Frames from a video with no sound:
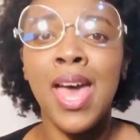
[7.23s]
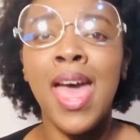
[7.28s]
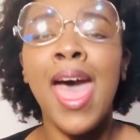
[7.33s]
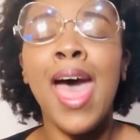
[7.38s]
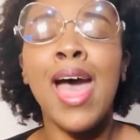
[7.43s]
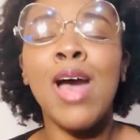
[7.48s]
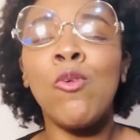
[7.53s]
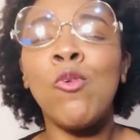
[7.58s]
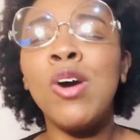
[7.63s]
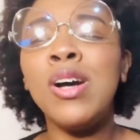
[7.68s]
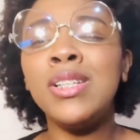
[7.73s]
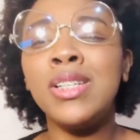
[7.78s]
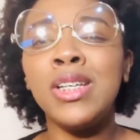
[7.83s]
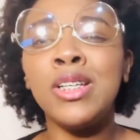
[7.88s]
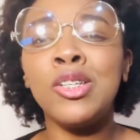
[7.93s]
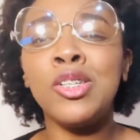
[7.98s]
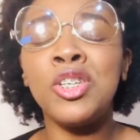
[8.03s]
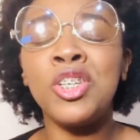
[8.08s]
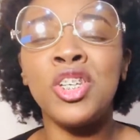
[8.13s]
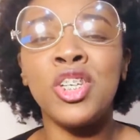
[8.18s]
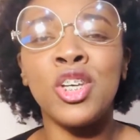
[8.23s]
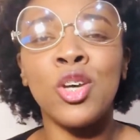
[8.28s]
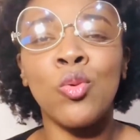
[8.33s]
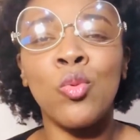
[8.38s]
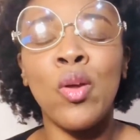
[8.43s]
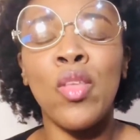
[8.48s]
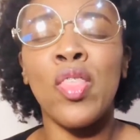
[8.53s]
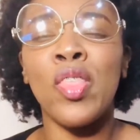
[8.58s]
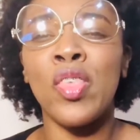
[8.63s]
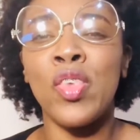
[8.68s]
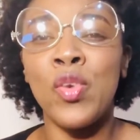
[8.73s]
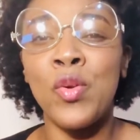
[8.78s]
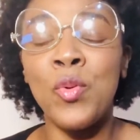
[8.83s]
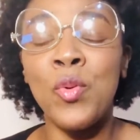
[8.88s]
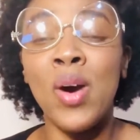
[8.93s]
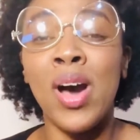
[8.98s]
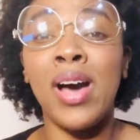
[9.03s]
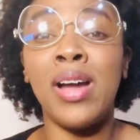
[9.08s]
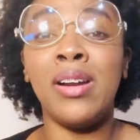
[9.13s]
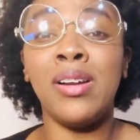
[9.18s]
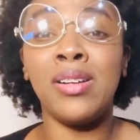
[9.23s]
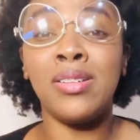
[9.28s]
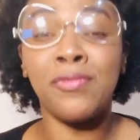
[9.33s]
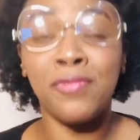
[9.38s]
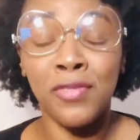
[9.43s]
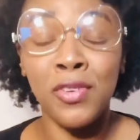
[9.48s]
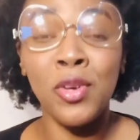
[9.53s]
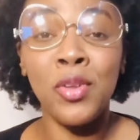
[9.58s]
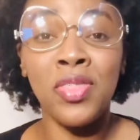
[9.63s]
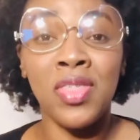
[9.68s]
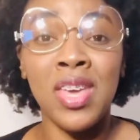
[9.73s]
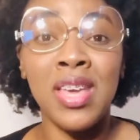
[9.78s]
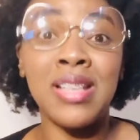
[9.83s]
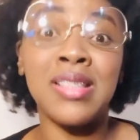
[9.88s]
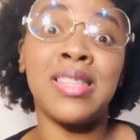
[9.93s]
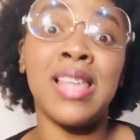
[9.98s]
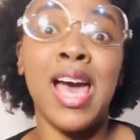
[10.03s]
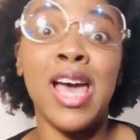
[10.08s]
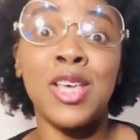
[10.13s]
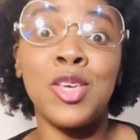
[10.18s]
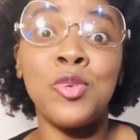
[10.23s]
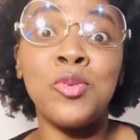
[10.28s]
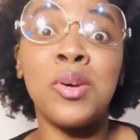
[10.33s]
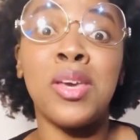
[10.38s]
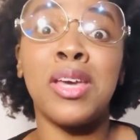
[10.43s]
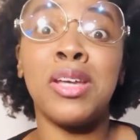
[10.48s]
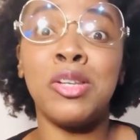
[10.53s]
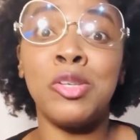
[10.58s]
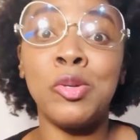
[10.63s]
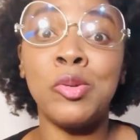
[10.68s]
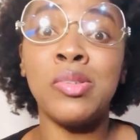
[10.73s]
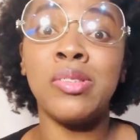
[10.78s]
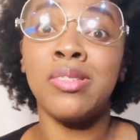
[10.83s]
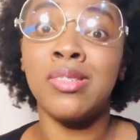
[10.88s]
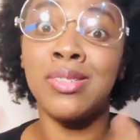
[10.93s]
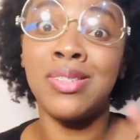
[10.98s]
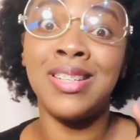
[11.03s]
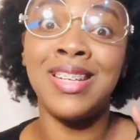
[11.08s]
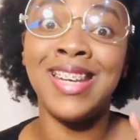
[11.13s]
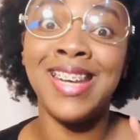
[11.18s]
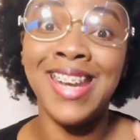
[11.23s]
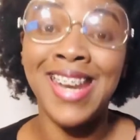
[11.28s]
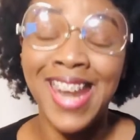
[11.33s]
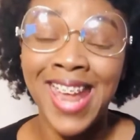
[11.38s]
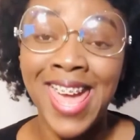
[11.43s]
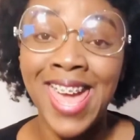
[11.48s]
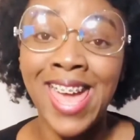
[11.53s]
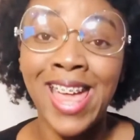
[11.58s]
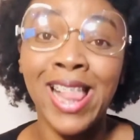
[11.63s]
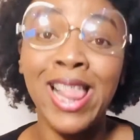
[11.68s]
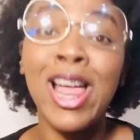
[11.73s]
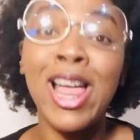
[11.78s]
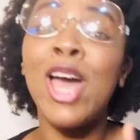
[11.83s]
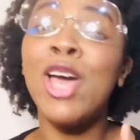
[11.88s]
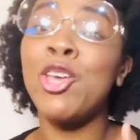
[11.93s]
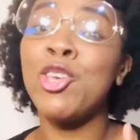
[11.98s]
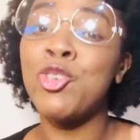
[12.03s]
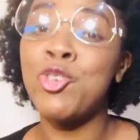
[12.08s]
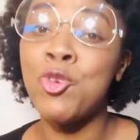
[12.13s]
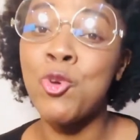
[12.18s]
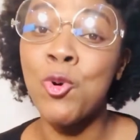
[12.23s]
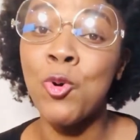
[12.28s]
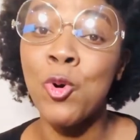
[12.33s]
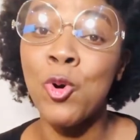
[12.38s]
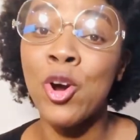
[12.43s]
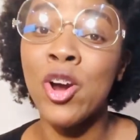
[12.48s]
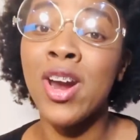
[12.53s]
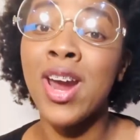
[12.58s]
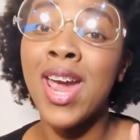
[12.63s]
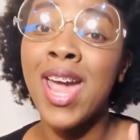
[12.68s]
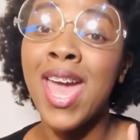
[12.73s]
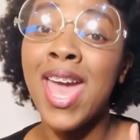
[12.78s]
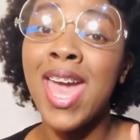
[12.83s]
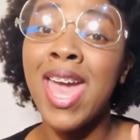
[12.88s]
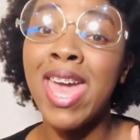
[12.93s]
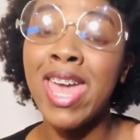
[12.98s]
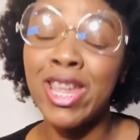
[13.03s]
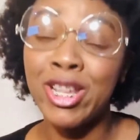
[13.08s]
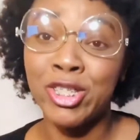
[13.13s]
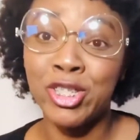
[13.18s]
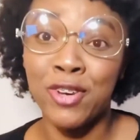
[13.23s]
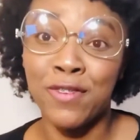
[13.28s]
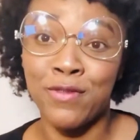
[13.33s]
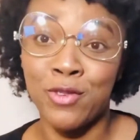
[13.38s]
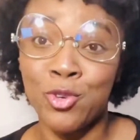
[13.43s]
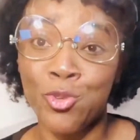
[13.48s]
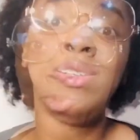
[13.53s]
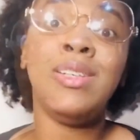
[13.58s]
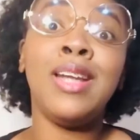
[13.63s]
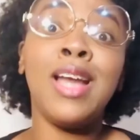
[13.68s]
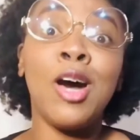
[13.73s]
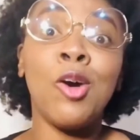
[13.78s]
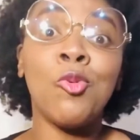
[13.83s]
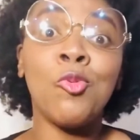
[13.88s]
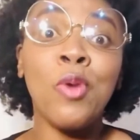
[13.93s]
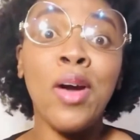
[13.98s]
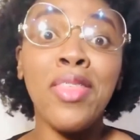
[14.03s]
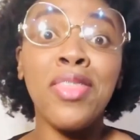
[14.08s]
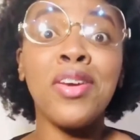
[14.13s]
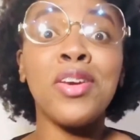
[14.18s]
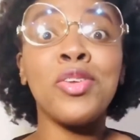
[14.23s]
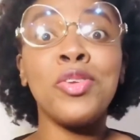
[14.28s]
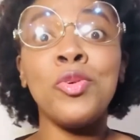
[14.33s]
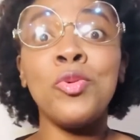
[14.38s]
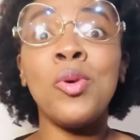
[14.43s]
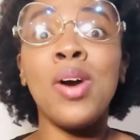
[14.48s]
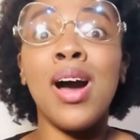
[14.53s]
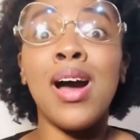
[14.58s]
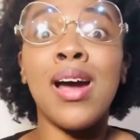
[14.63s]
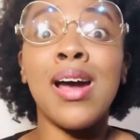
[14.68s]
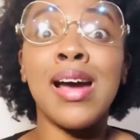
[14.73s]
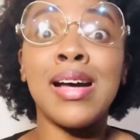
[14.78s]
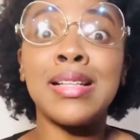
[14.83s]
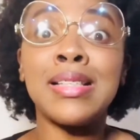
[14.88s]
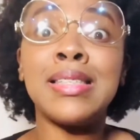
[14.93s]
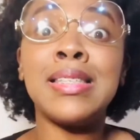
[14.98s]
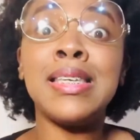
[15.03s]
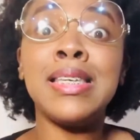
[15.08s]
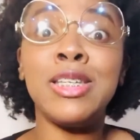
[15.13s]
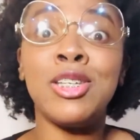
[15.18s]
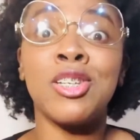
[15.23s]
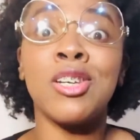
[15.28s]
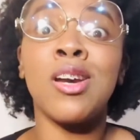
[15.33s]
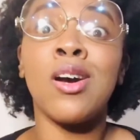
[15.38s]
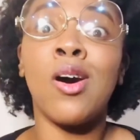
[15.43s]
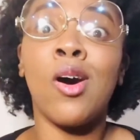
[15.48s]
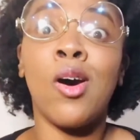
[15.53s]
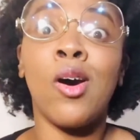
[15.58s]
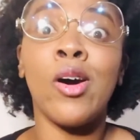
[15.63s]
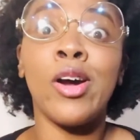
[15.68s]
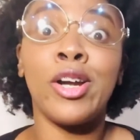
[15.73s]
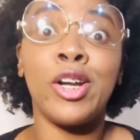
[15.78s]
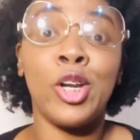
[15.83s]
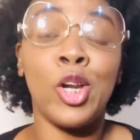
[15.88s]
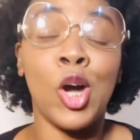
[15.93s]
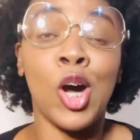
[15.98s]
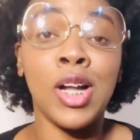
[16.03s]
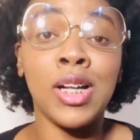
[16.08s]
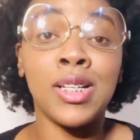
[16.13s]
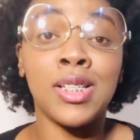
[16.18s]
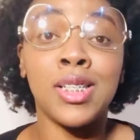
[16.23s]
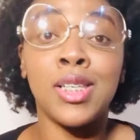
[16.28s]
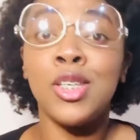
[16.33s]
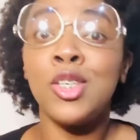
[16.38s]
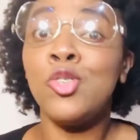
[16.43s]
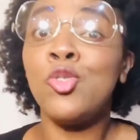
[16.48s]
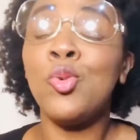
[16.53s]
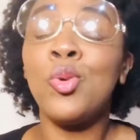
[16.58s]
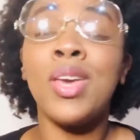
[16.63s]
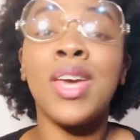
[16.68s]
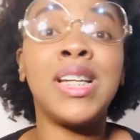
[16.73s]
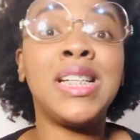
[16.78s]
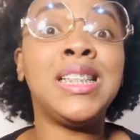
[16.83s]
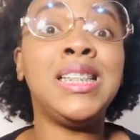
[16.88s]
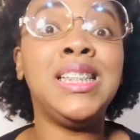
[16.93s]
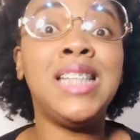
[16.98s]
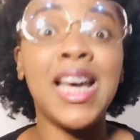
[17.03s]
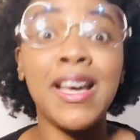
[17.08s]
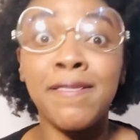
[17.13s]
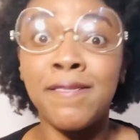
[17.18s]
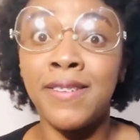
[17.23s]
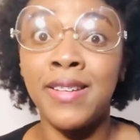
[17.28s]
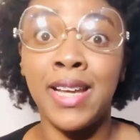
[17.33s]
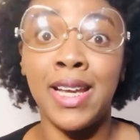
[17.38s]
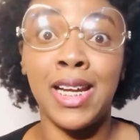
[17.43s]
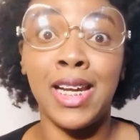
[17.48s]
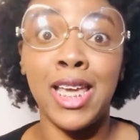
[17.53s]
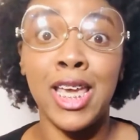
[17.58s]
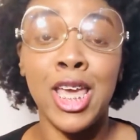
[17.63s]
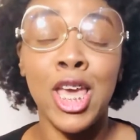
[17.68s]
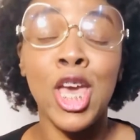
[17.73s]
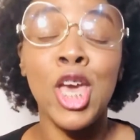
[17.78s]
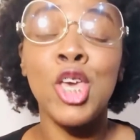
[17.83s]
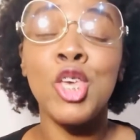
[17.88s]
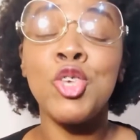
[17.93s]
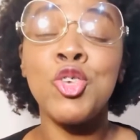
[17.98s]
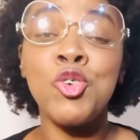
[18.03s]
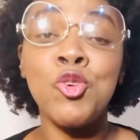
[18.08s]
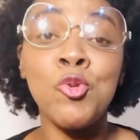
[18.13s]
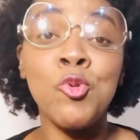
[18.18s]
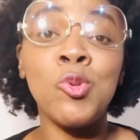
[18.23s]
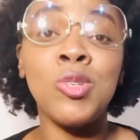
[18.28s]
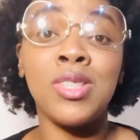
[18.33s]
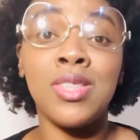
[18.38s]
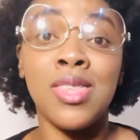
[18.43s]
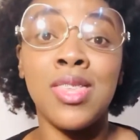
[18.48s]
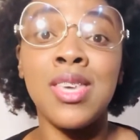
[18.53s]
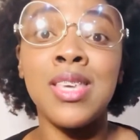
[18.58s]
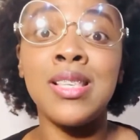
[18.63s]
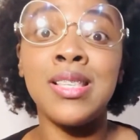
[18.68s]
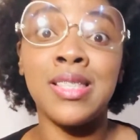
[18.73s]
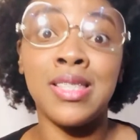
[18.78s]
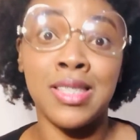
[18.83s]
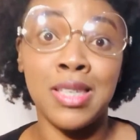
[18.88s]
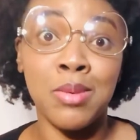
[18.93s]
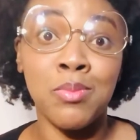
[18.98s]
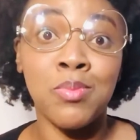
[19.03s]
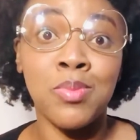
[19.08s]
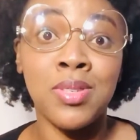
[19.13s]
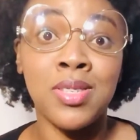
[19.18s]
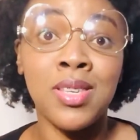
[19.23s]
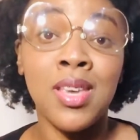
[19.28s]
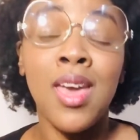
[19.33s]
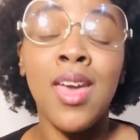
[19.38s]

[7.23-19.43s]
I wanted to share with you a few things that you can use to nail your interview. Now, whether you are a teacher or not, you can definitely use these tips.